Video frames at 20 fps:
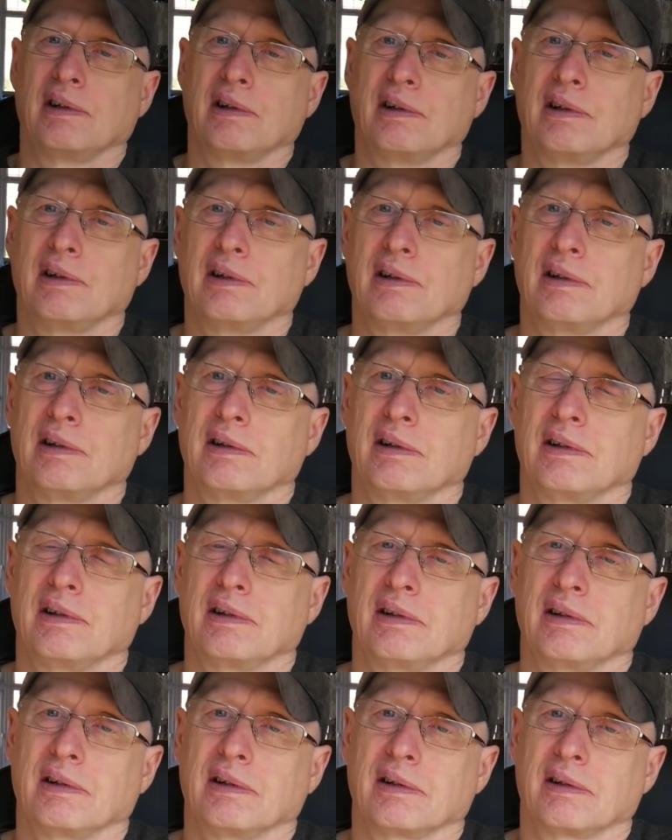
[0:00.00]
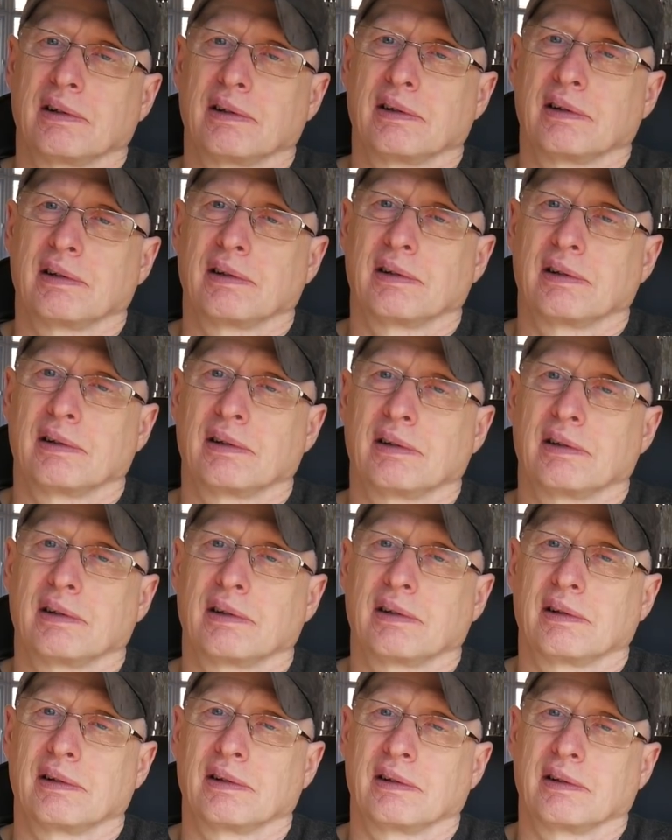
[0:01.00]

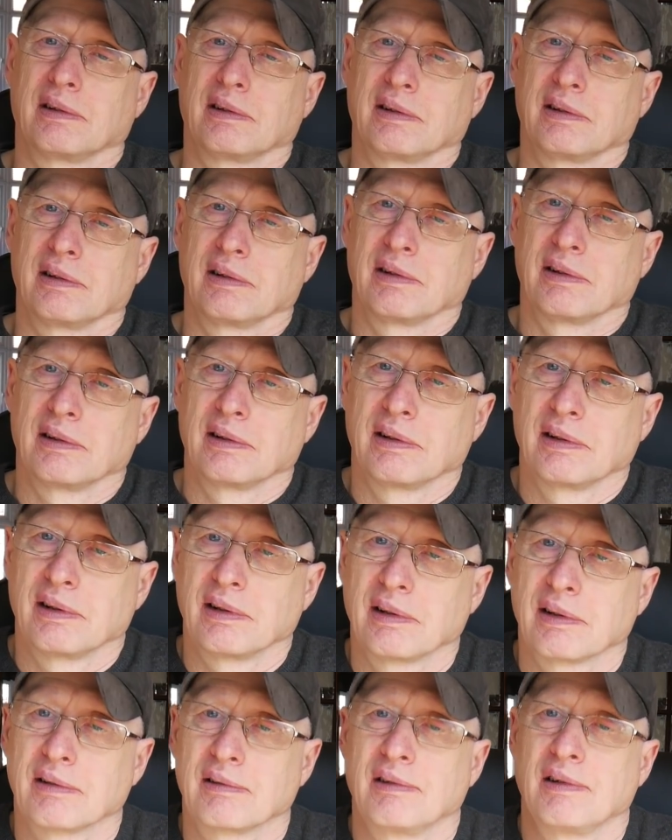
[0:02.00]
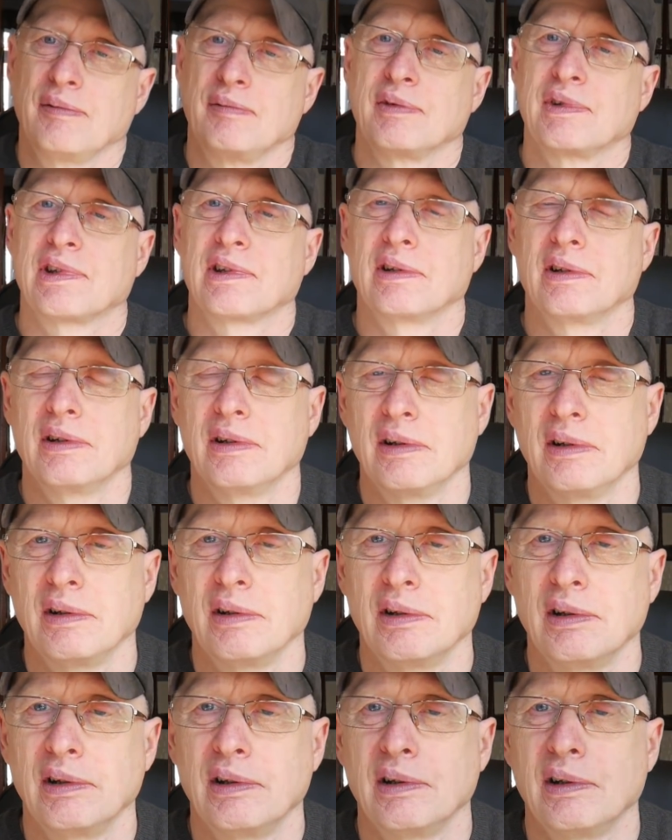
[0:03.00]

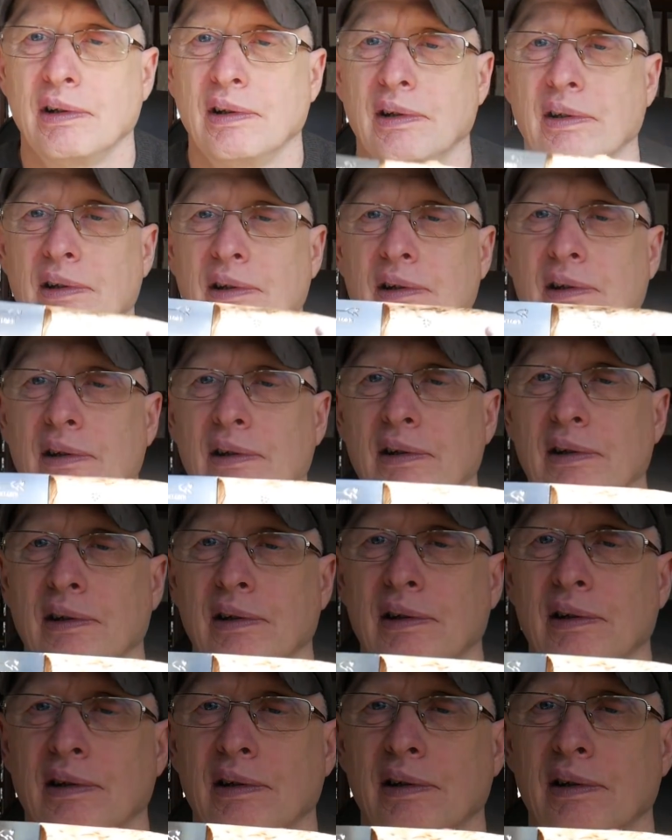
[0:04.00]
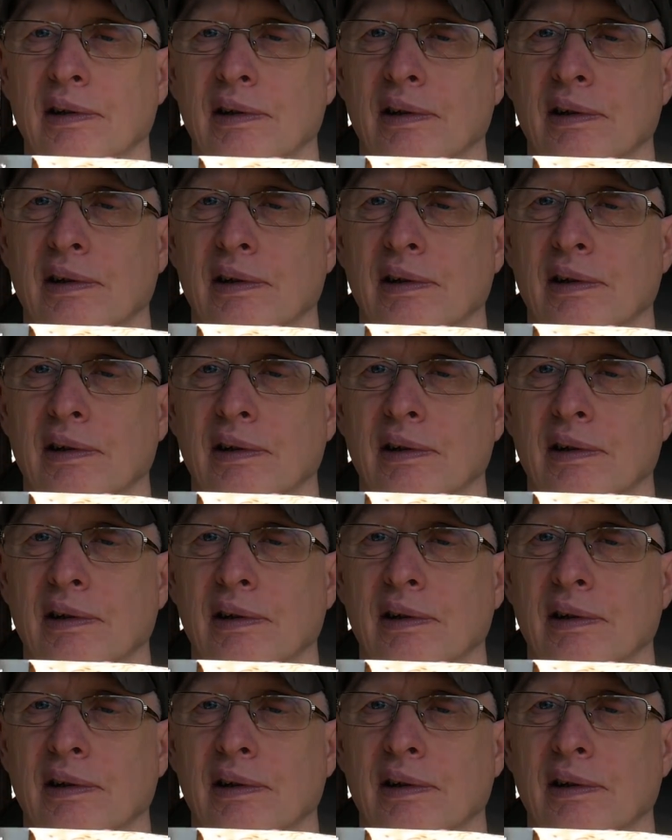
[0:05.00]
[no speech]